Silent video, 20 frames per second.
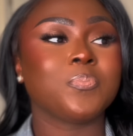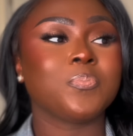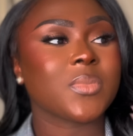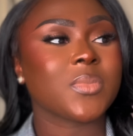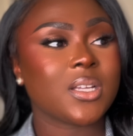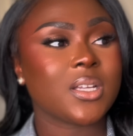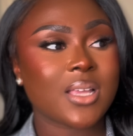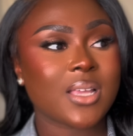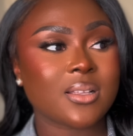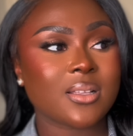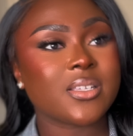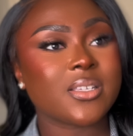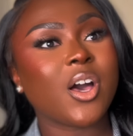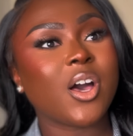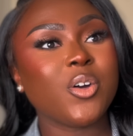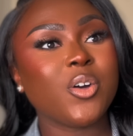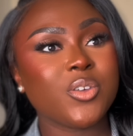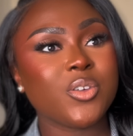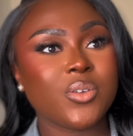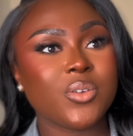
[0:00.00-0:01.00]
that
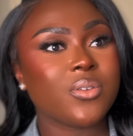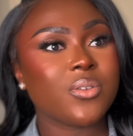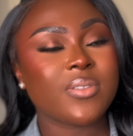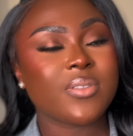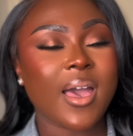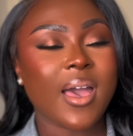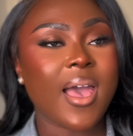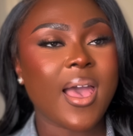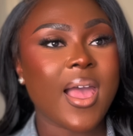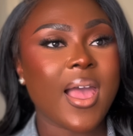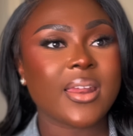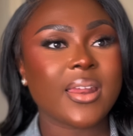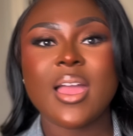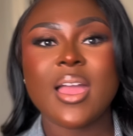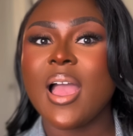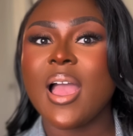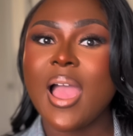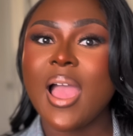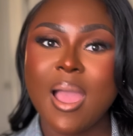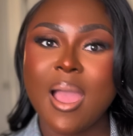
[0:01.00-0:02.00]
tell you that
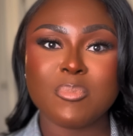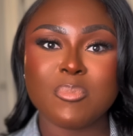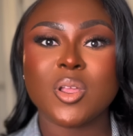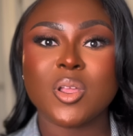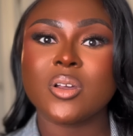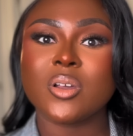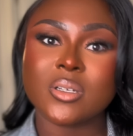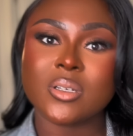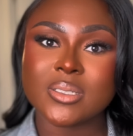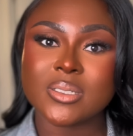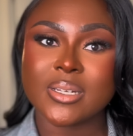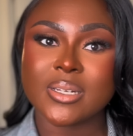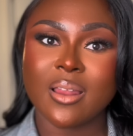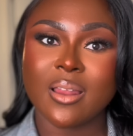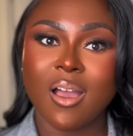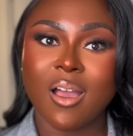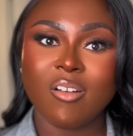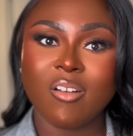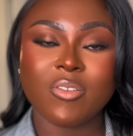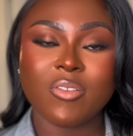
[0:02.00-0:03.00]
I'm not good
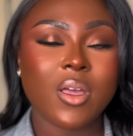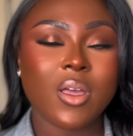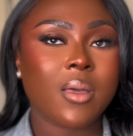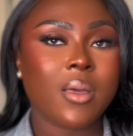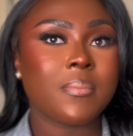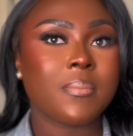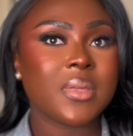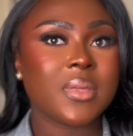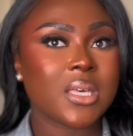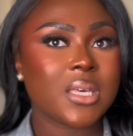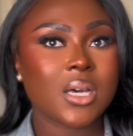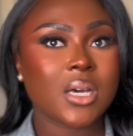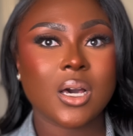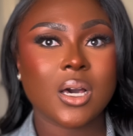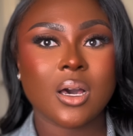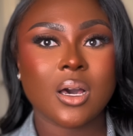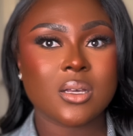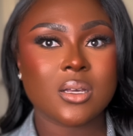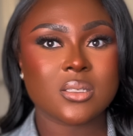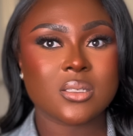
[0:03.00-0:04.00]
enough
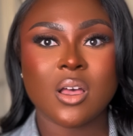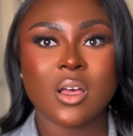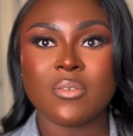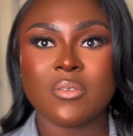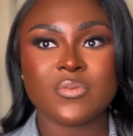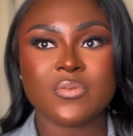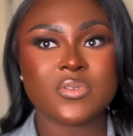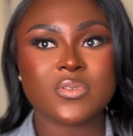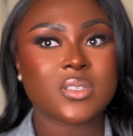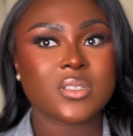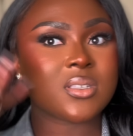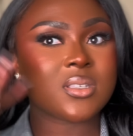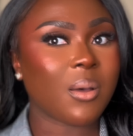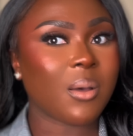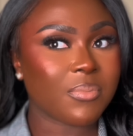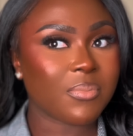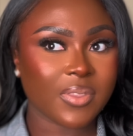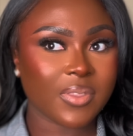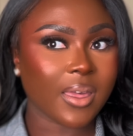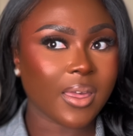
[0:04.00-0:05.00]
because of
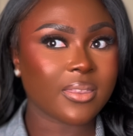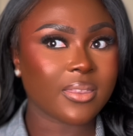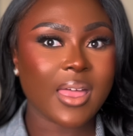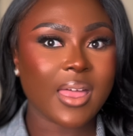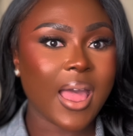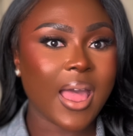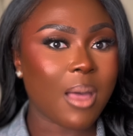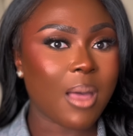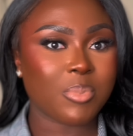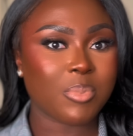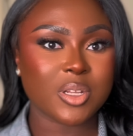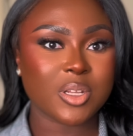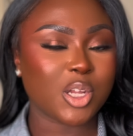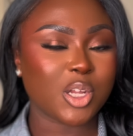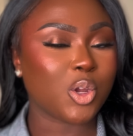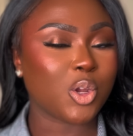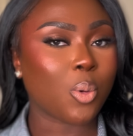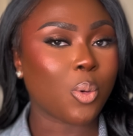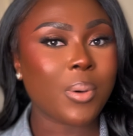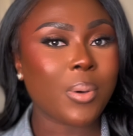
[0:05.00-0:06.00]
something that happened in
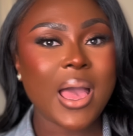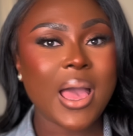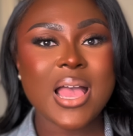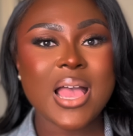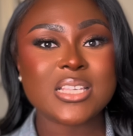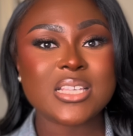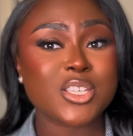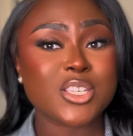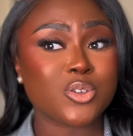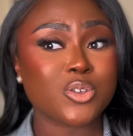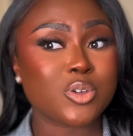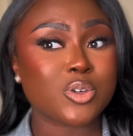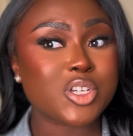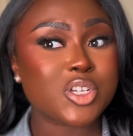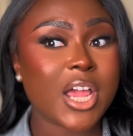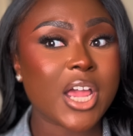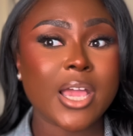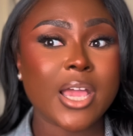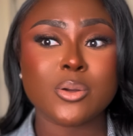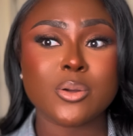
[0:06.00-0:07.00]
your past, in your
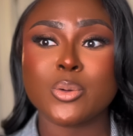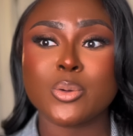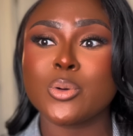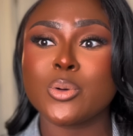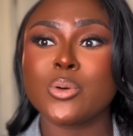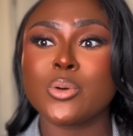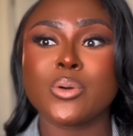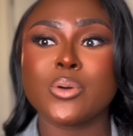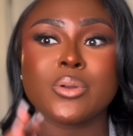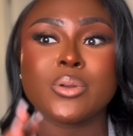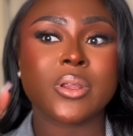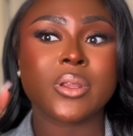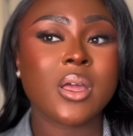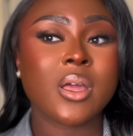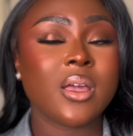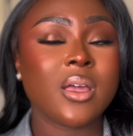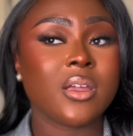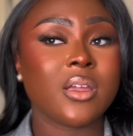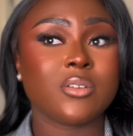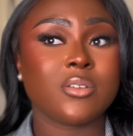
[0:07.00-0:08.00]
childhood,
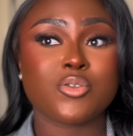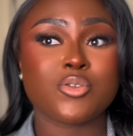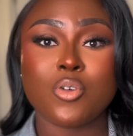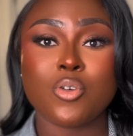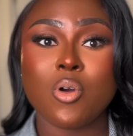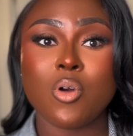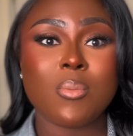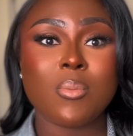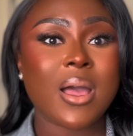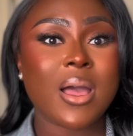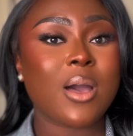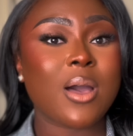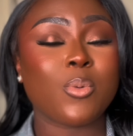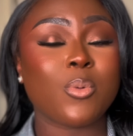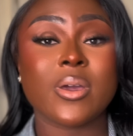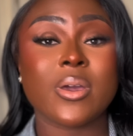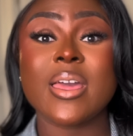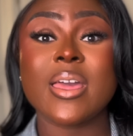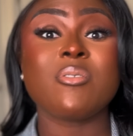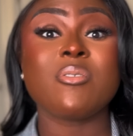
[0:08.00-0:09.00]
trauma,
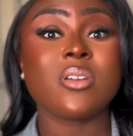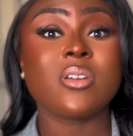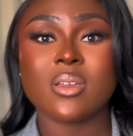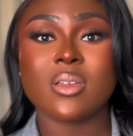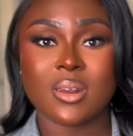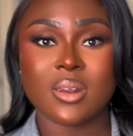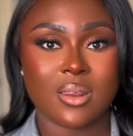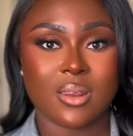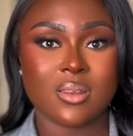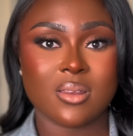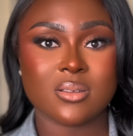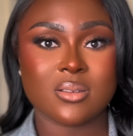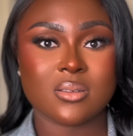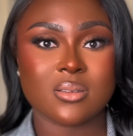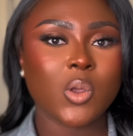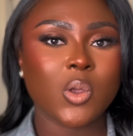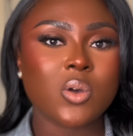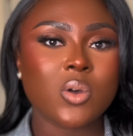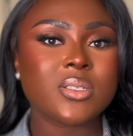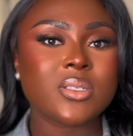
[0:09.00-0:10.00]
whatever it is.
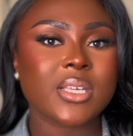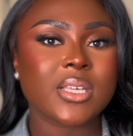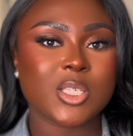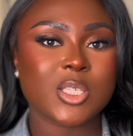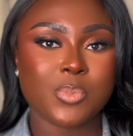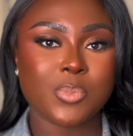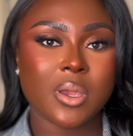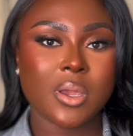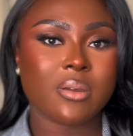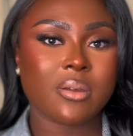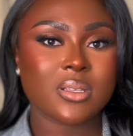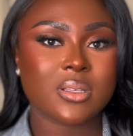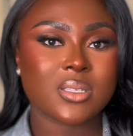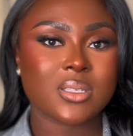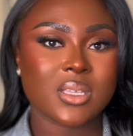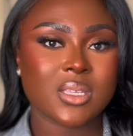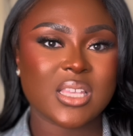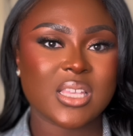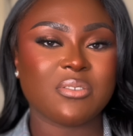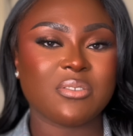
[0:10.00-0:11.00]
Those
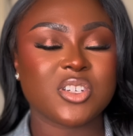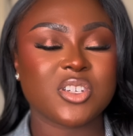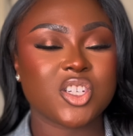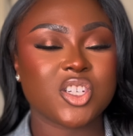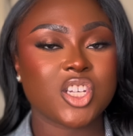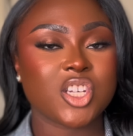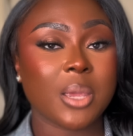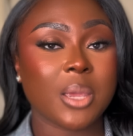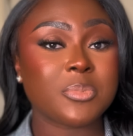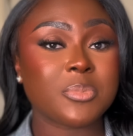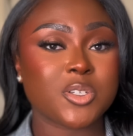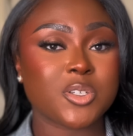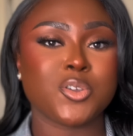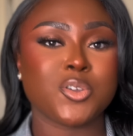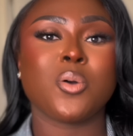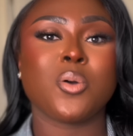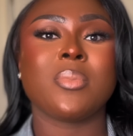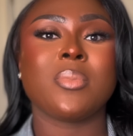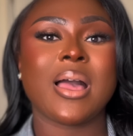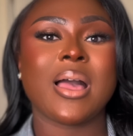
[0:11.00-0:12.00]
experiences have shaped
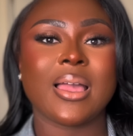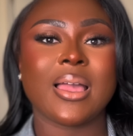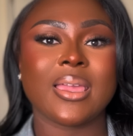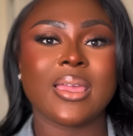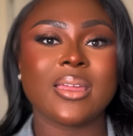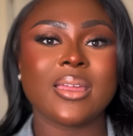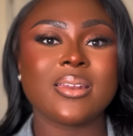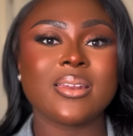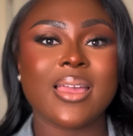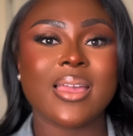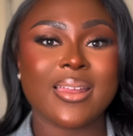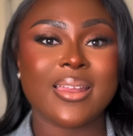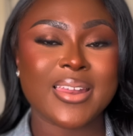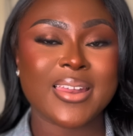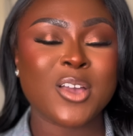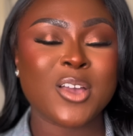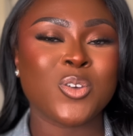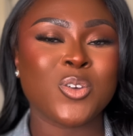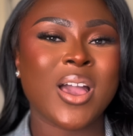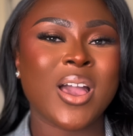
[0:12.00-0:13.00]
your mind, and
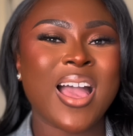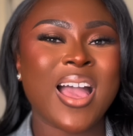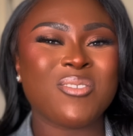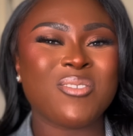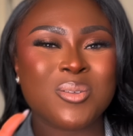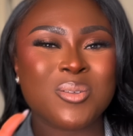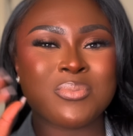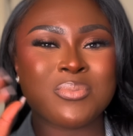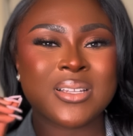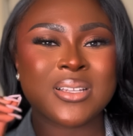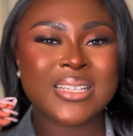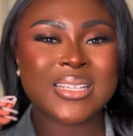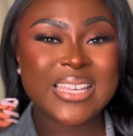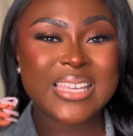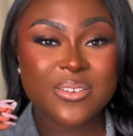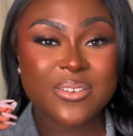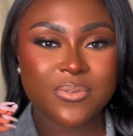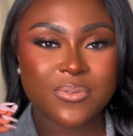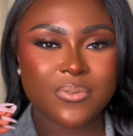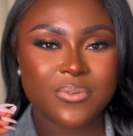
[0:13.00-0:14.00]
now you have a
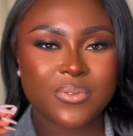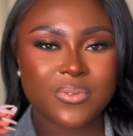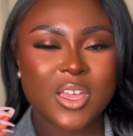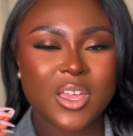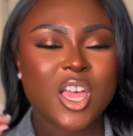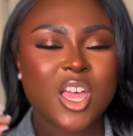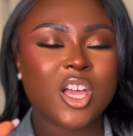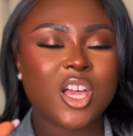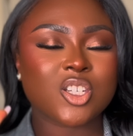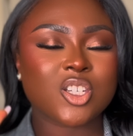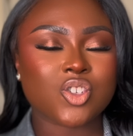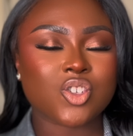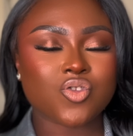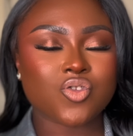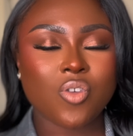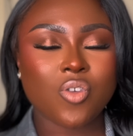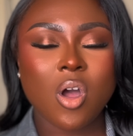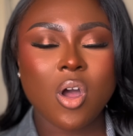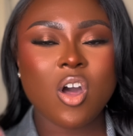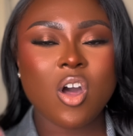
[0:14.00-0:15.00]
belief, a
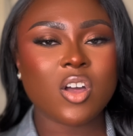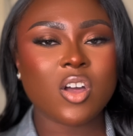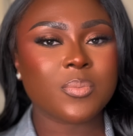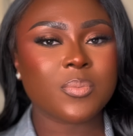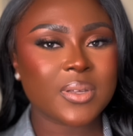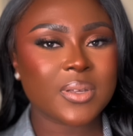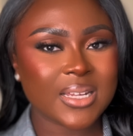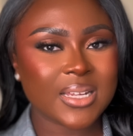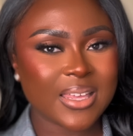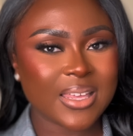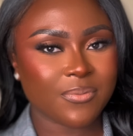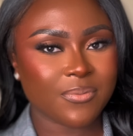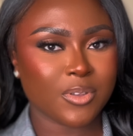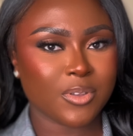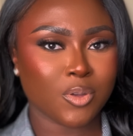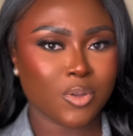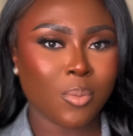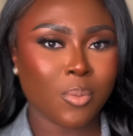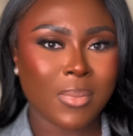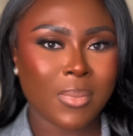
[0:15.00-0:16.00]
strong belief in
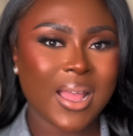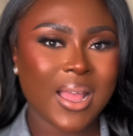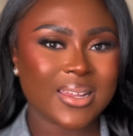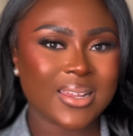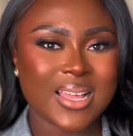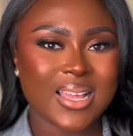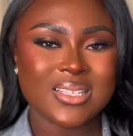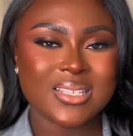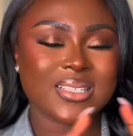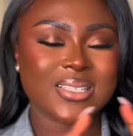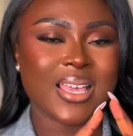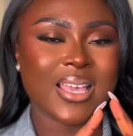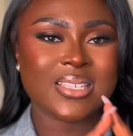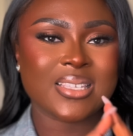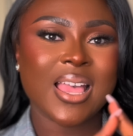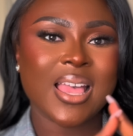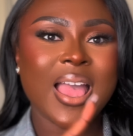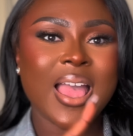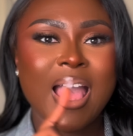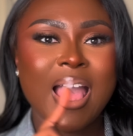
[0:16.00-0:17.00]
your mind that says,
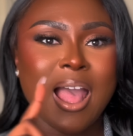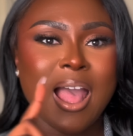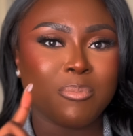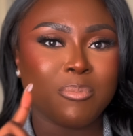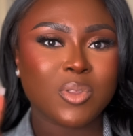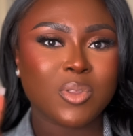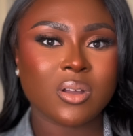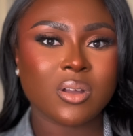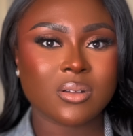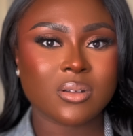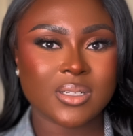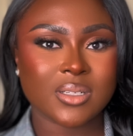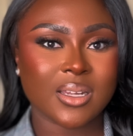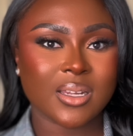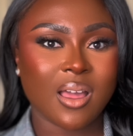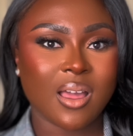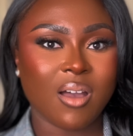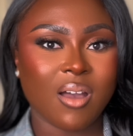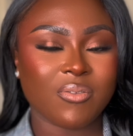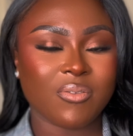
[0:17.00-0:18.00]
I'm not good
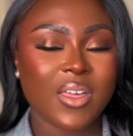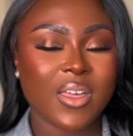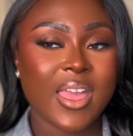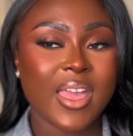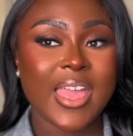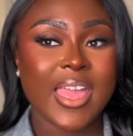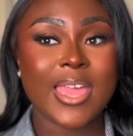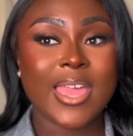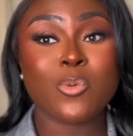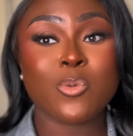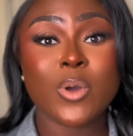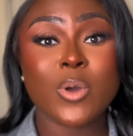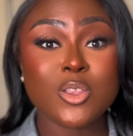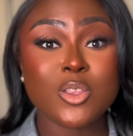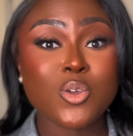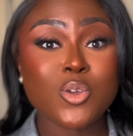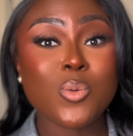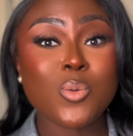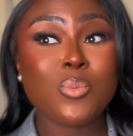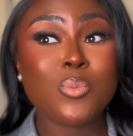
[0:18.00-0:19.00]
enough. And when
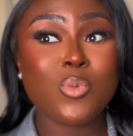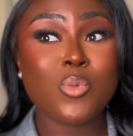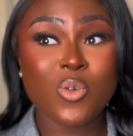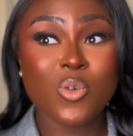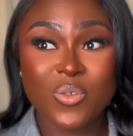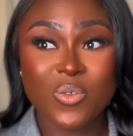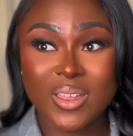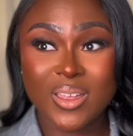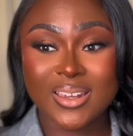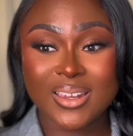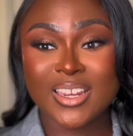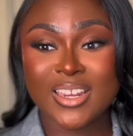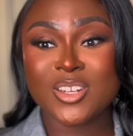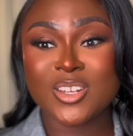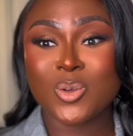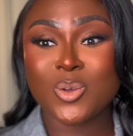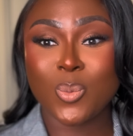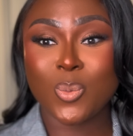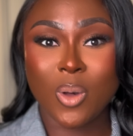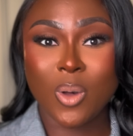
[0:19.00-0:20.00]
you're moving in
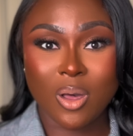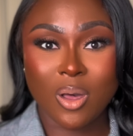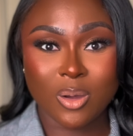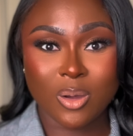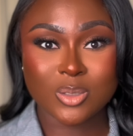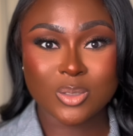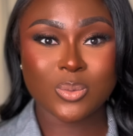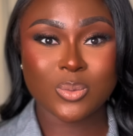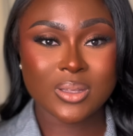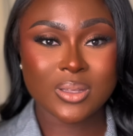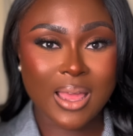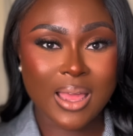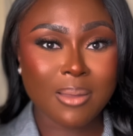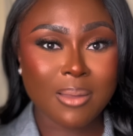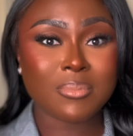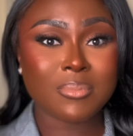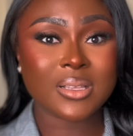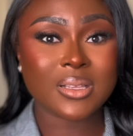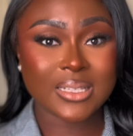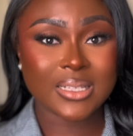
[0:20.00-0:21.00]
the world with
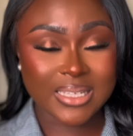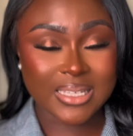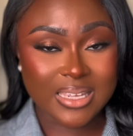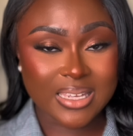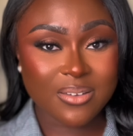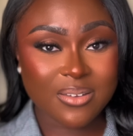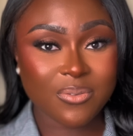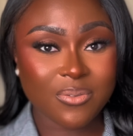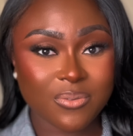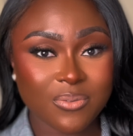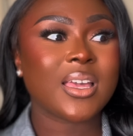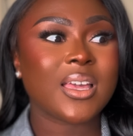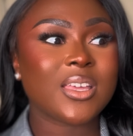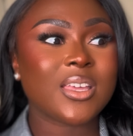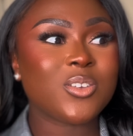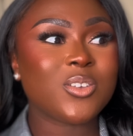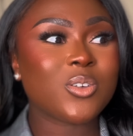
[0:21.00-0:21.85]
that belief, you're